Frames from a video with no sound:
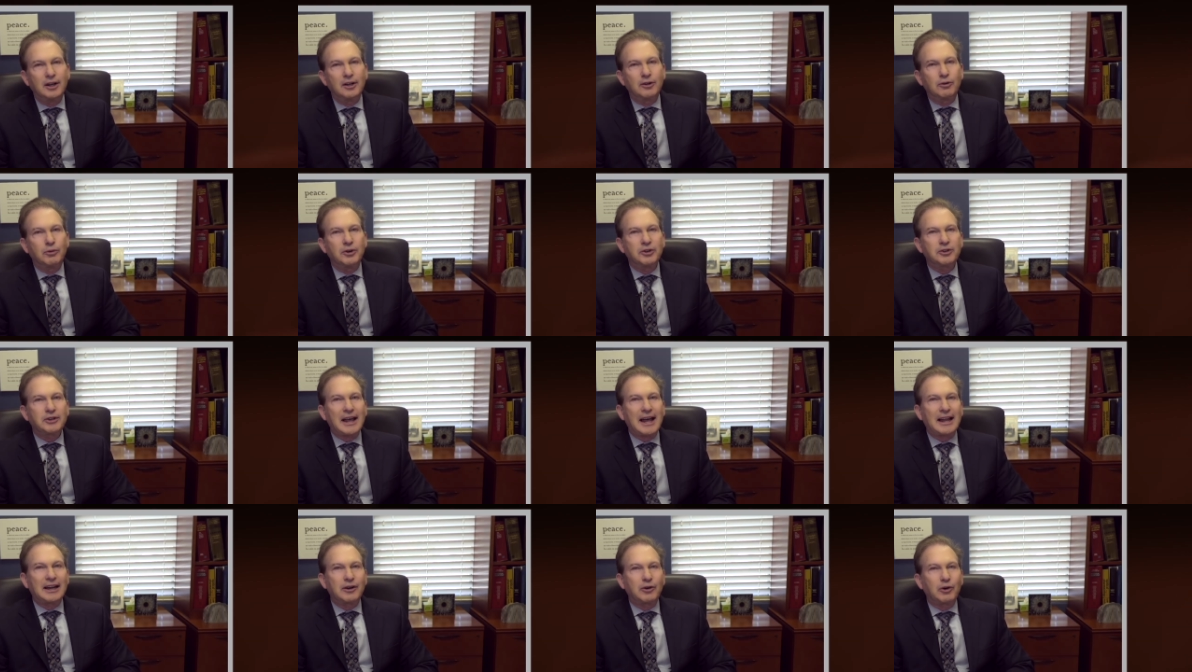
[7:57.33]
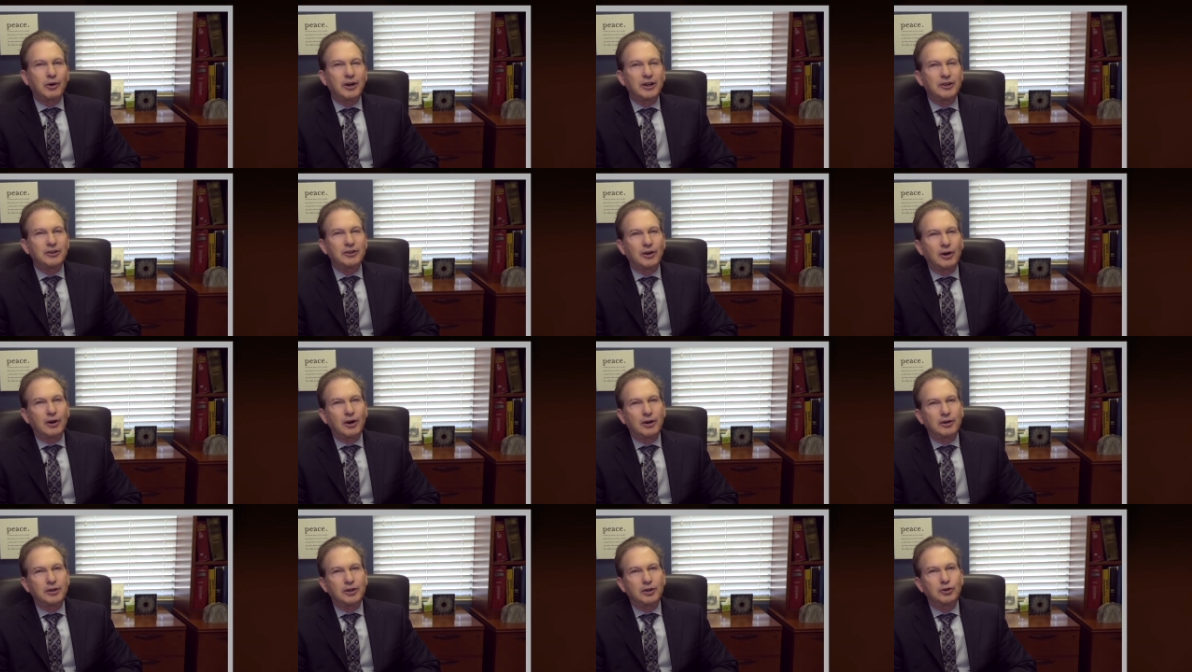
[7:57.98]
Risk categories
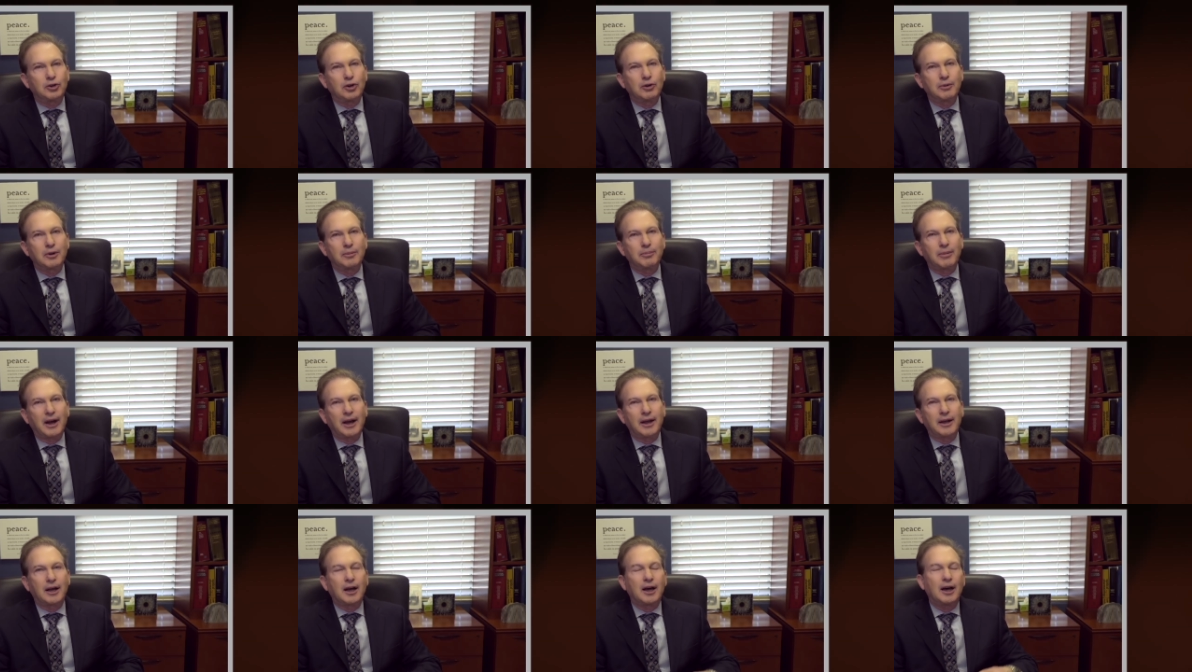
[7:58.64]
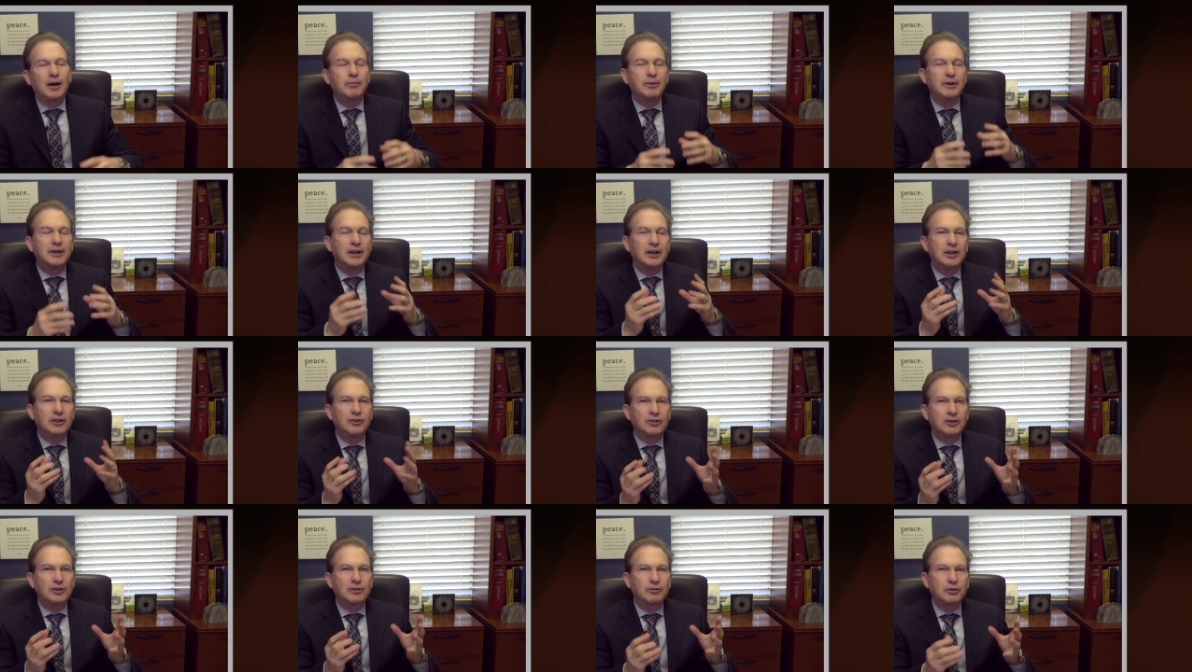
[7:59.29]
are determined by a
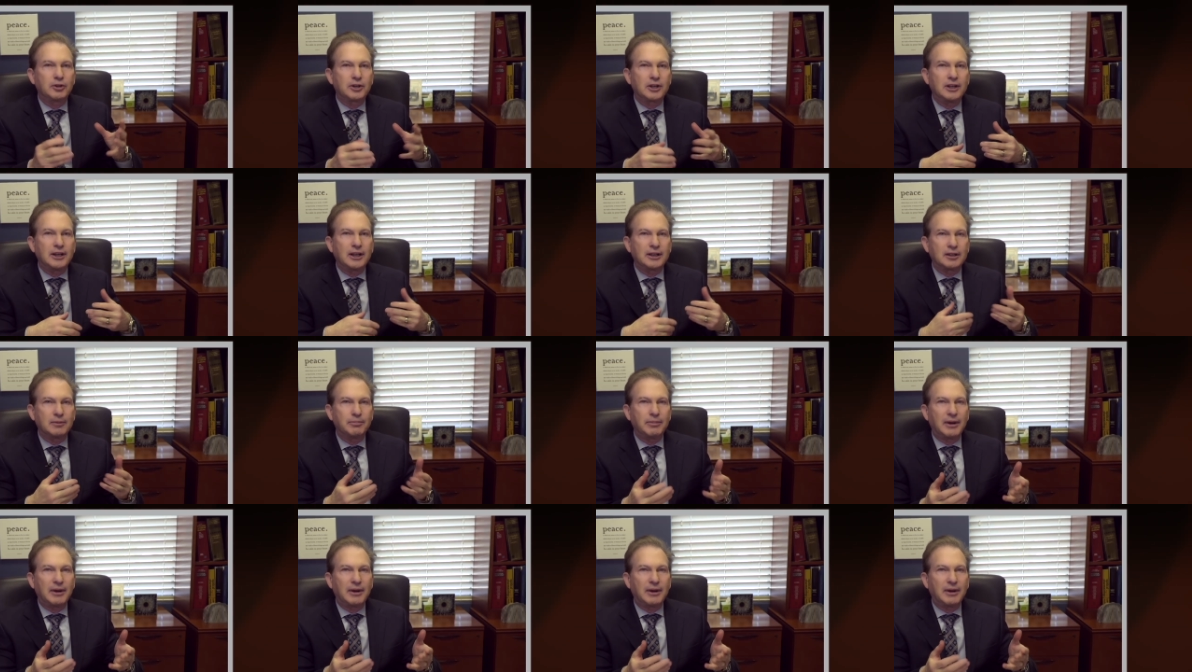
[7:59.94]
combination of looking at the